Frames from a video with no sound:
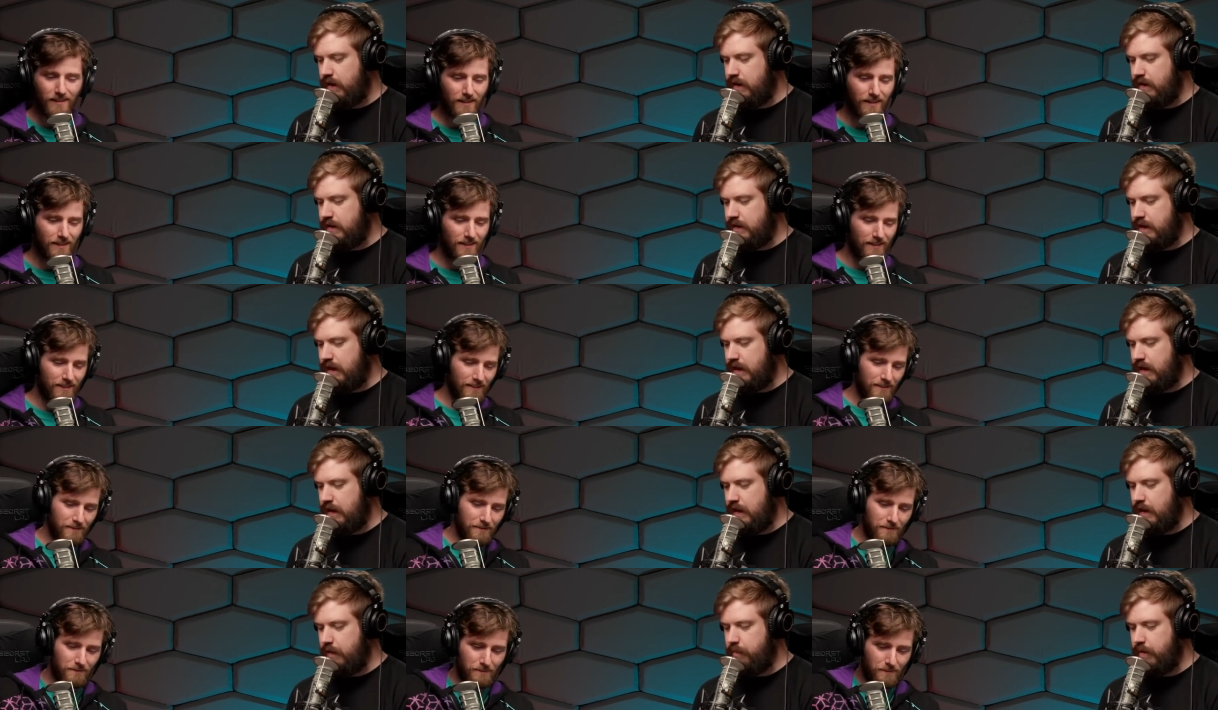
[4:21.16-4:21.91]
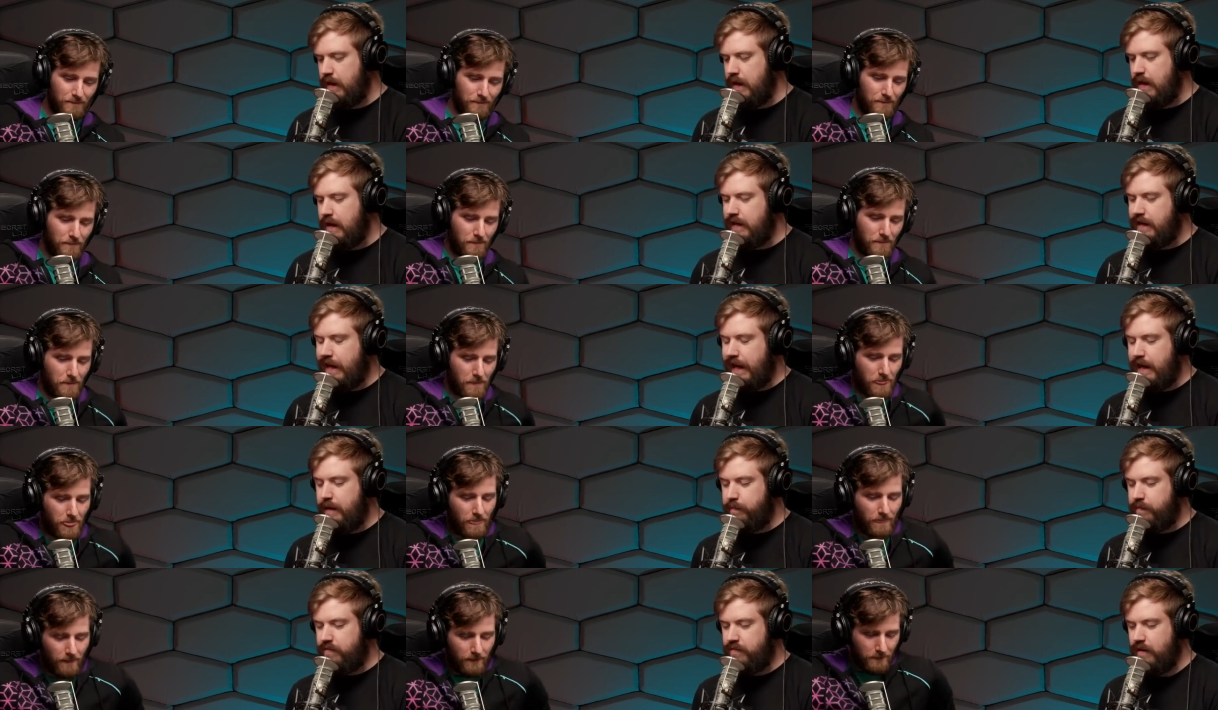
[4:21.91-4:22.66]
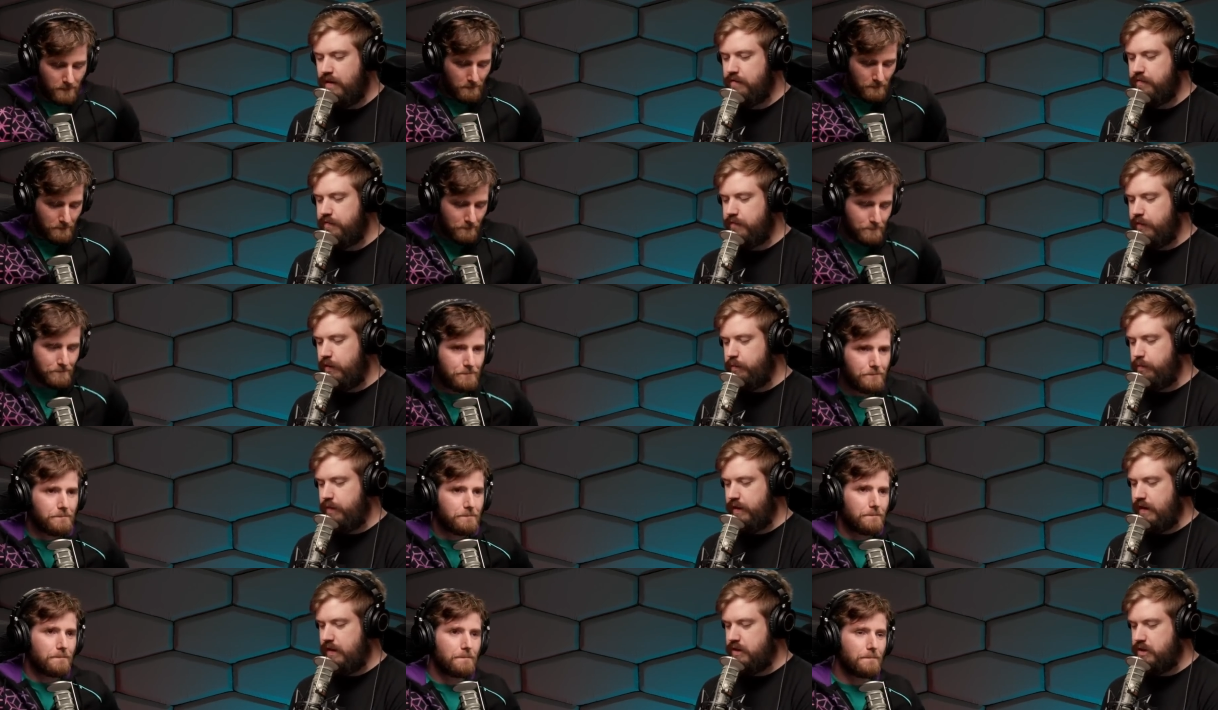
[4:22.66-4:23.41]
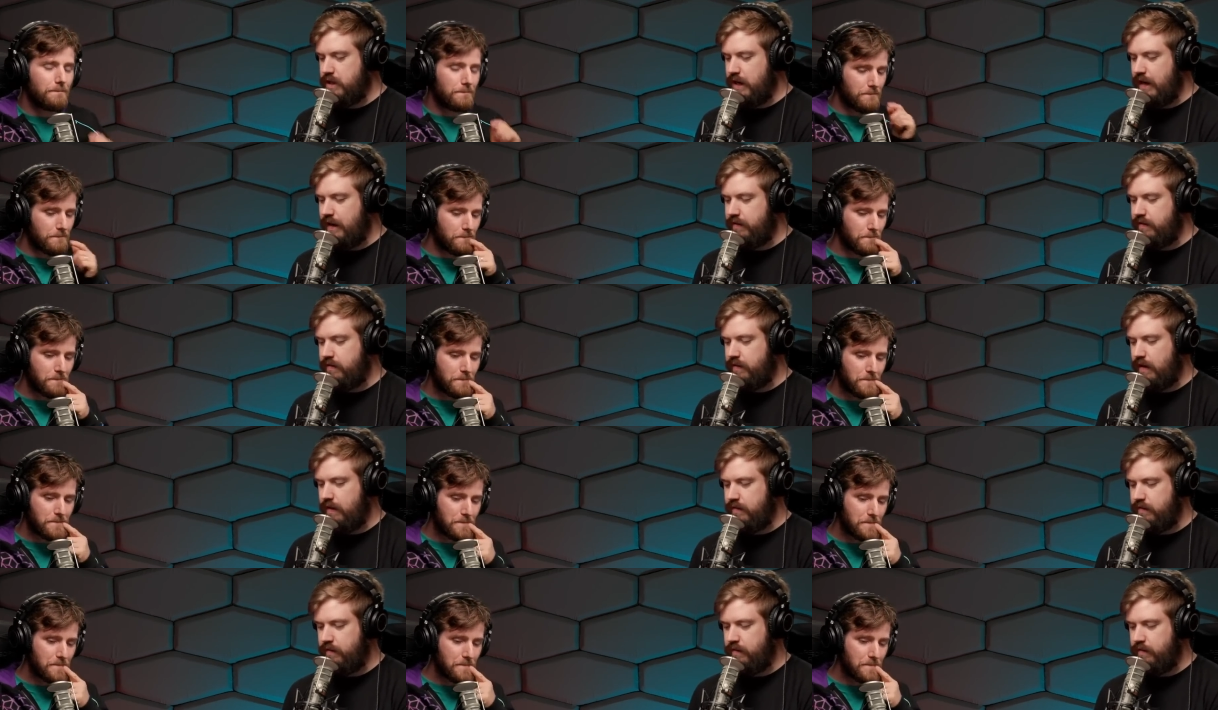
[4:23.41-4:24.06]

Speaker 1: dig it up. Capes in Floatplane Chat says